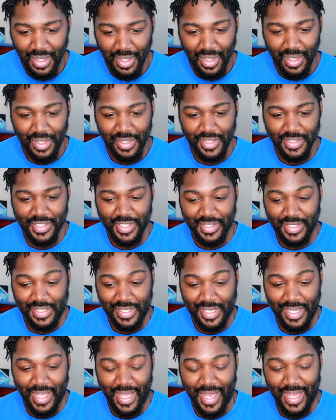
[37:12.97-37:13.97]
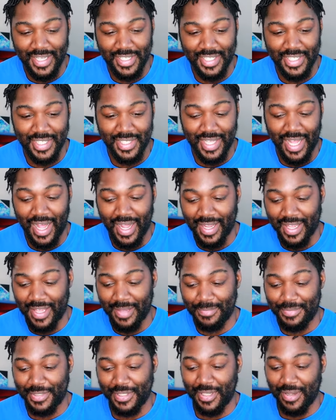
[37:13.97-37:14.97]
this guy's stock
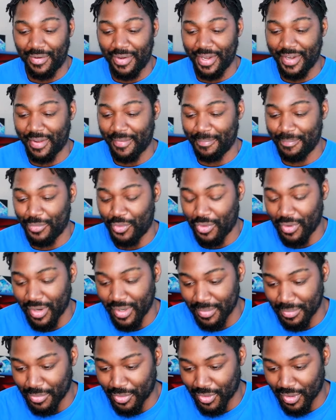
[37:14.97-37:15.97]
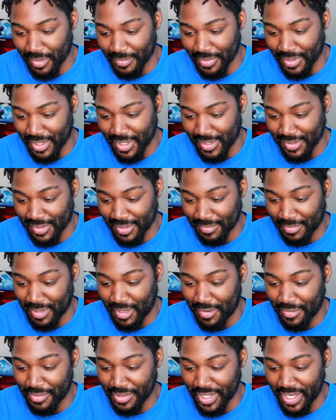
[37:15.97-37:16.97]
keeps going up more and more because of
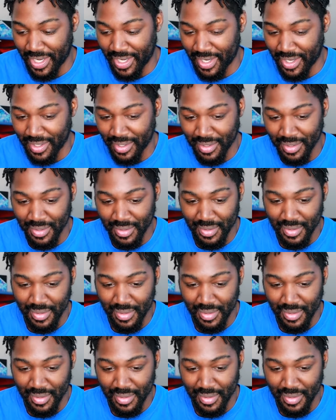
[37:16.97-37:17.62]
Conan.